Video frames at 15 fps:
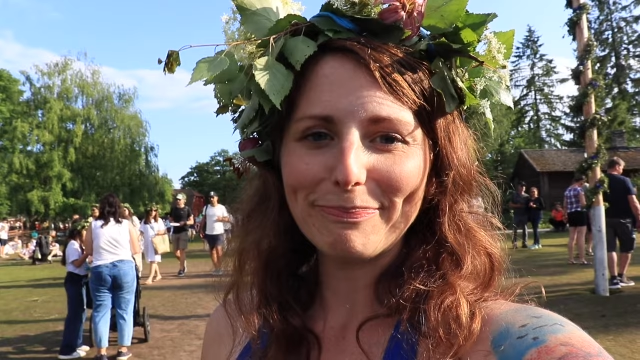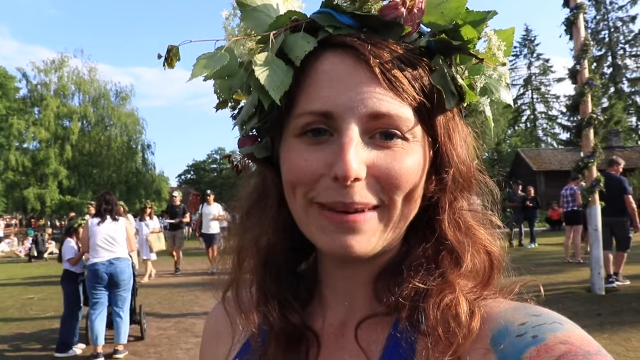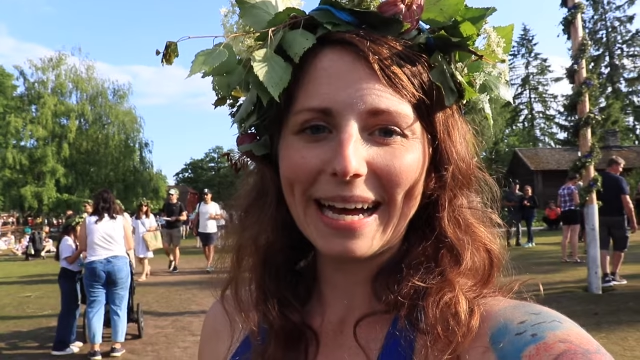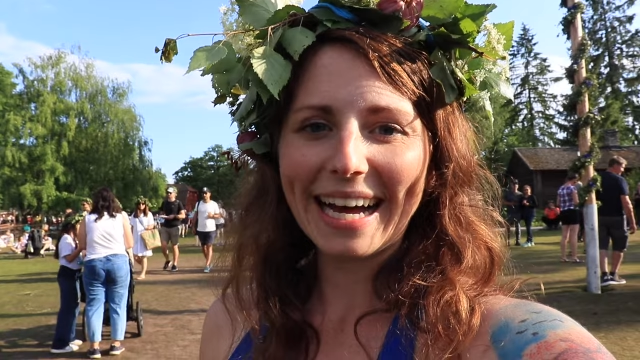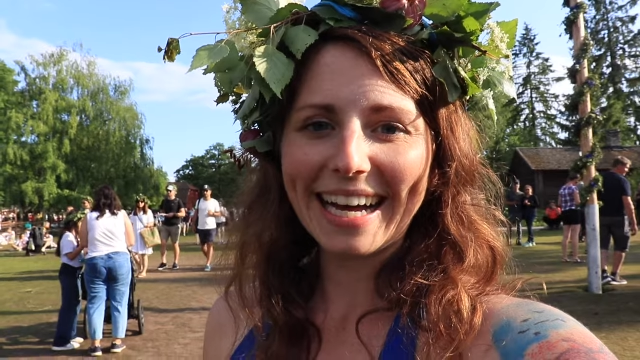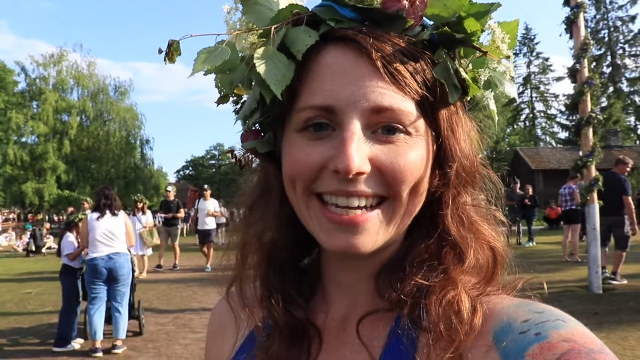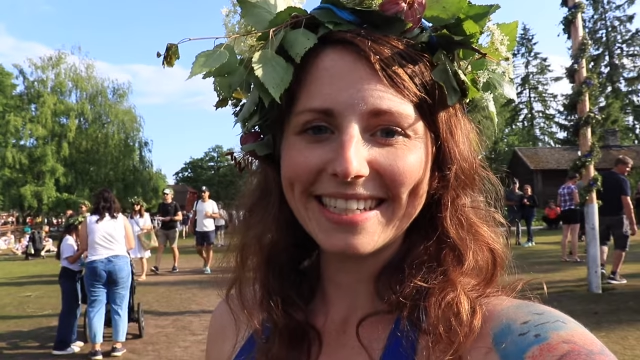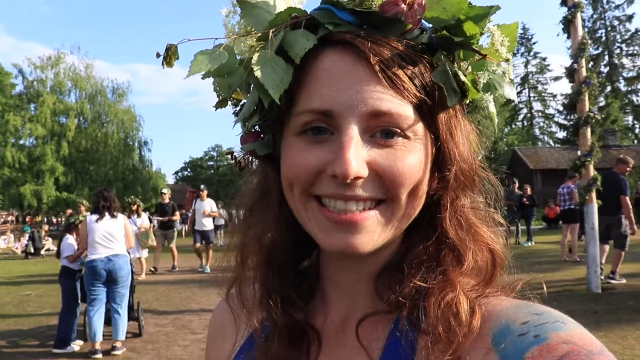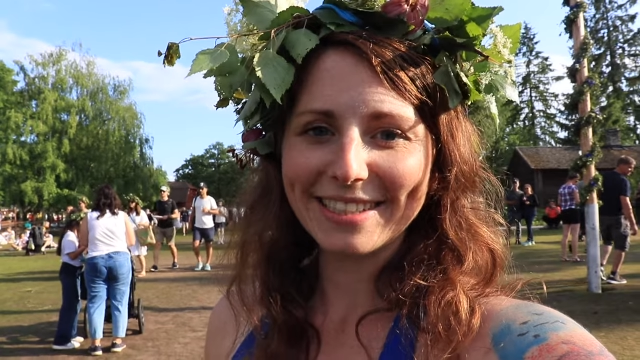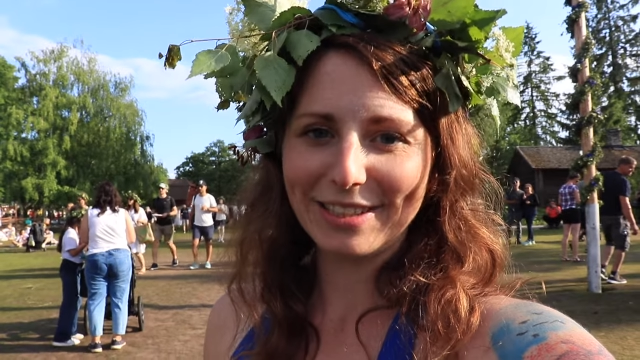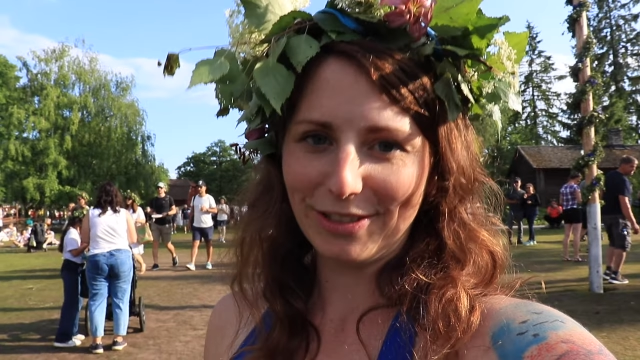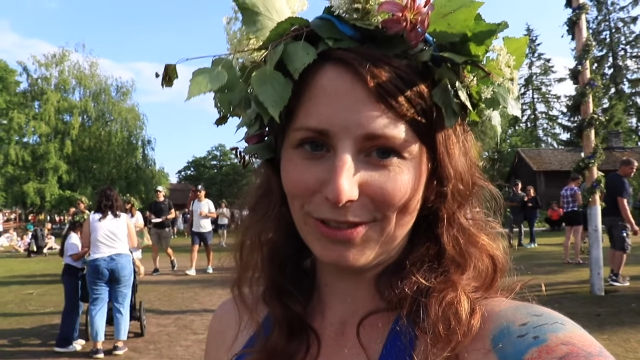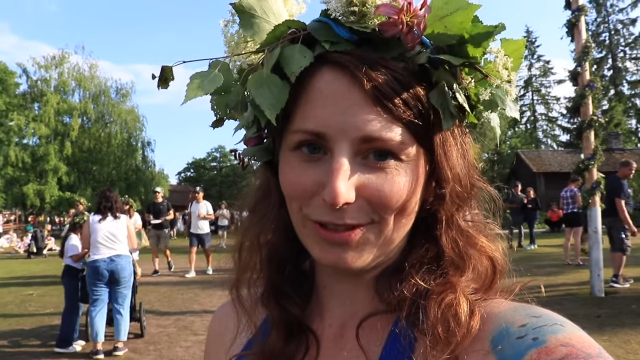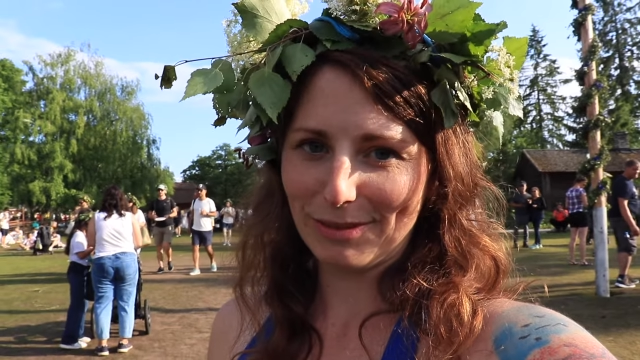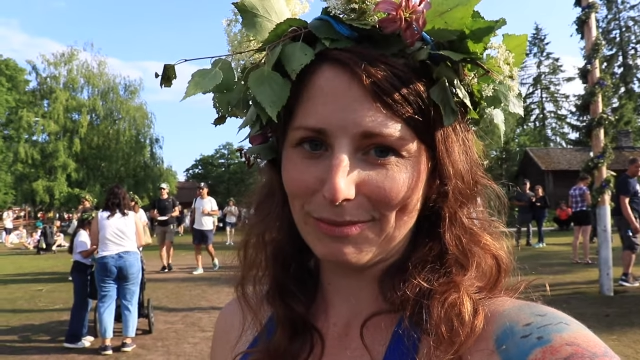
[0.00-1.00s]
Bad
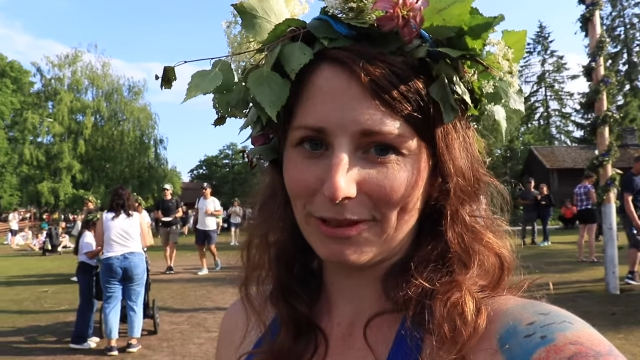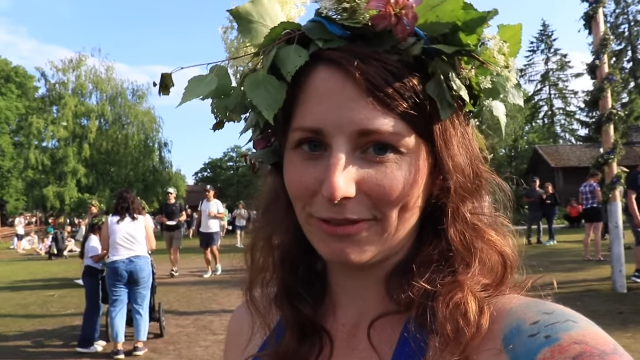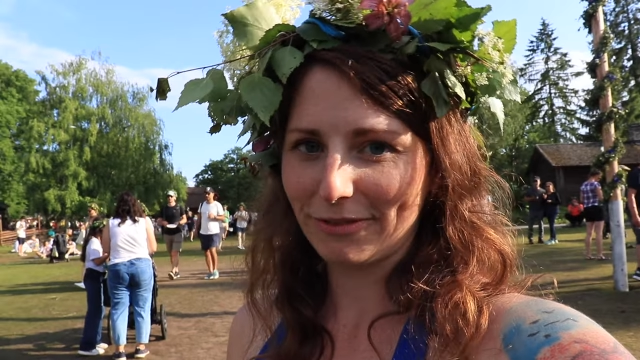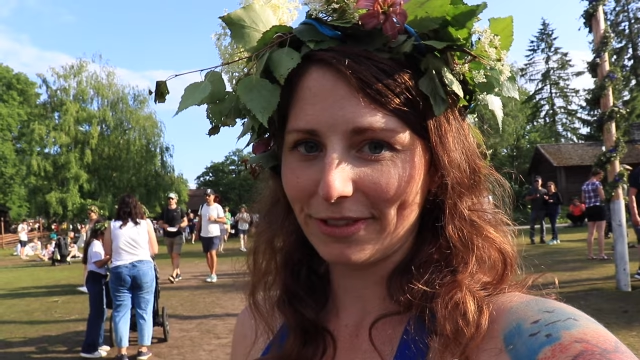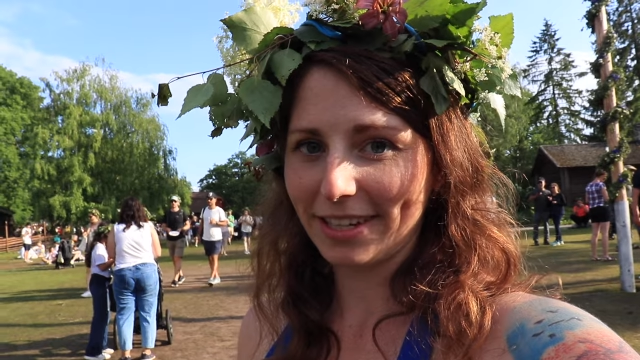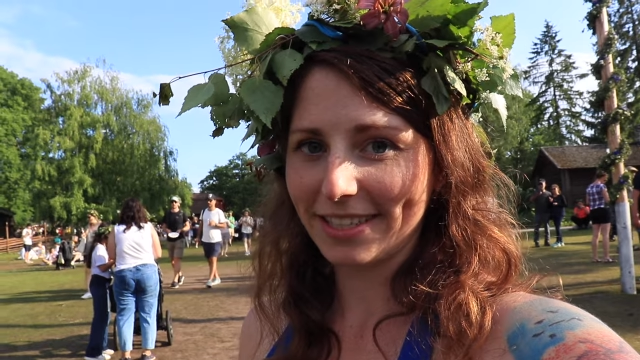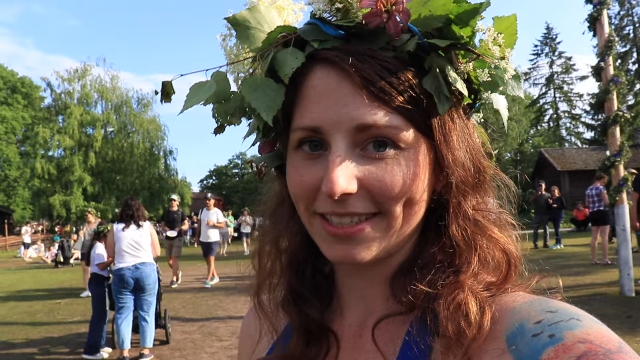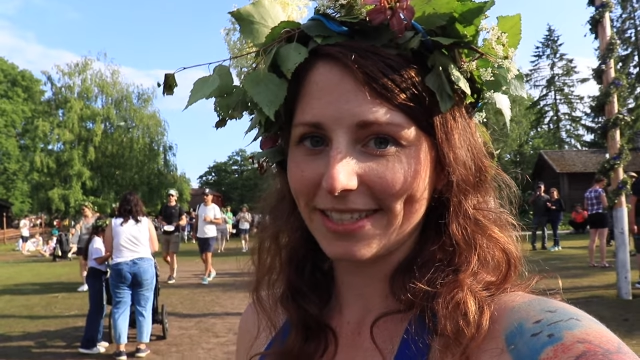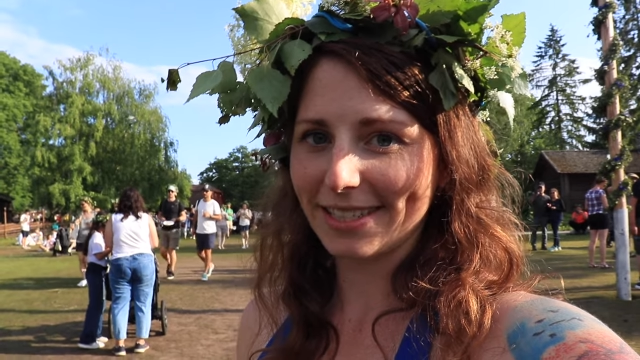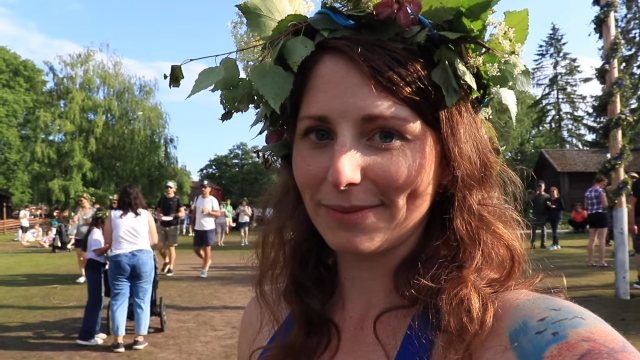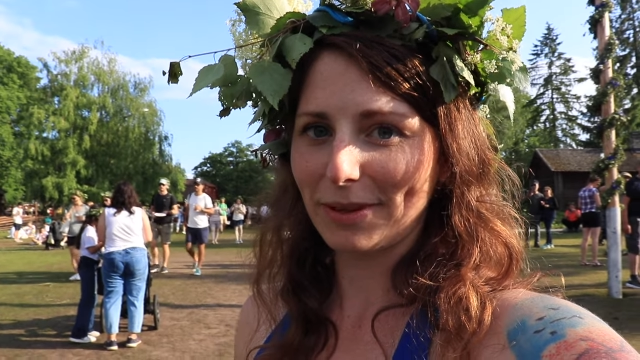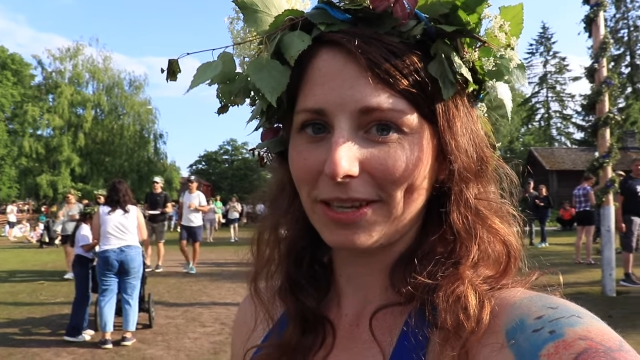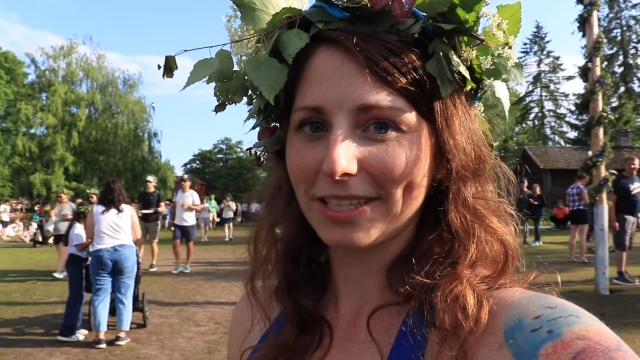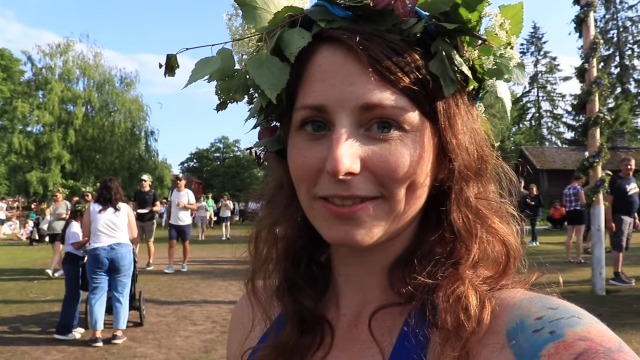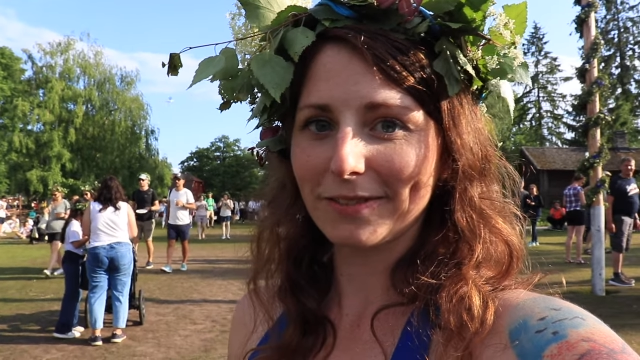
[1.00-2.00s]
news, my friends.
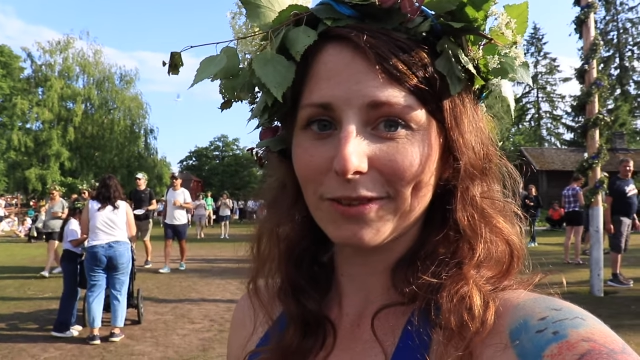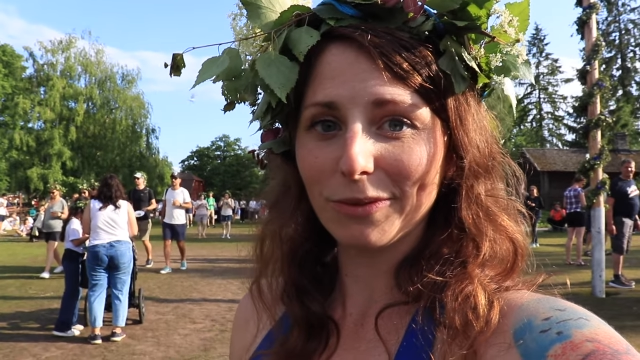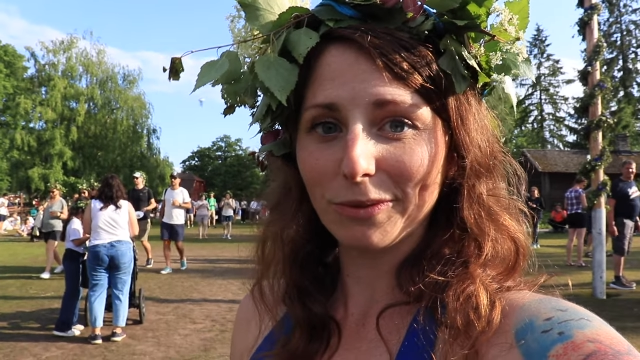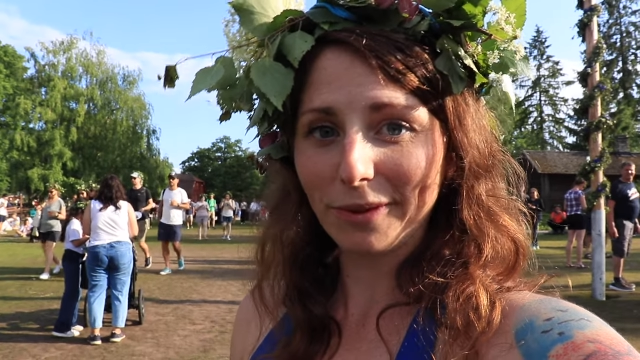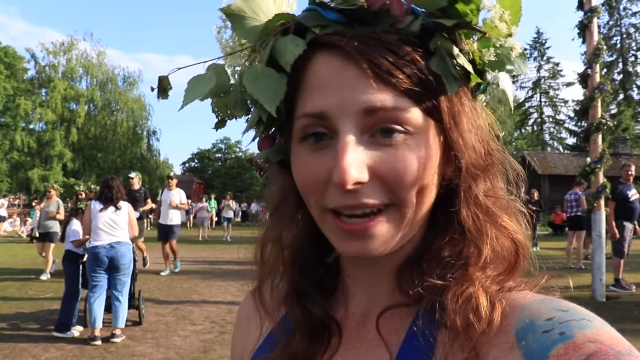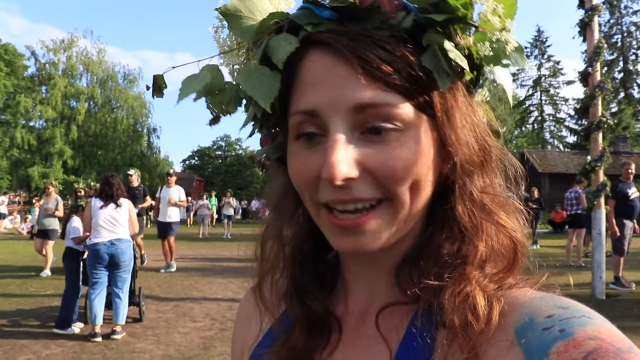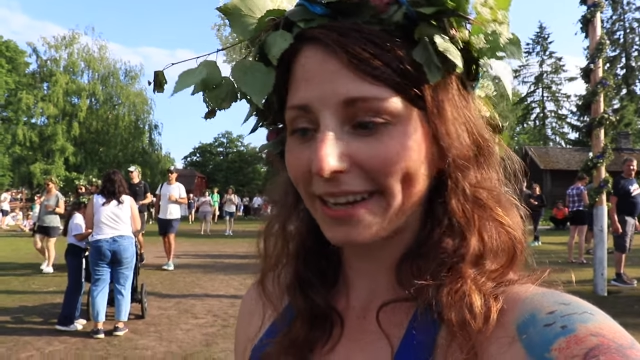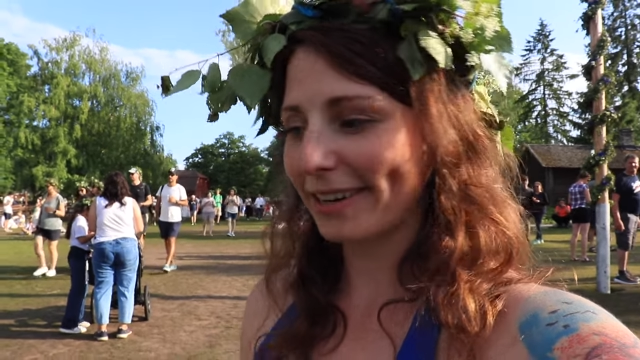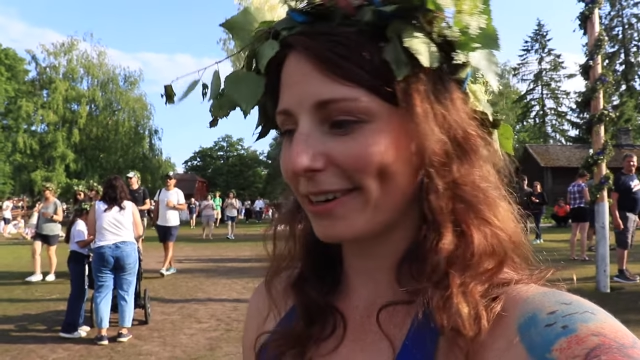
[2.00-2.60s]
Because of the rain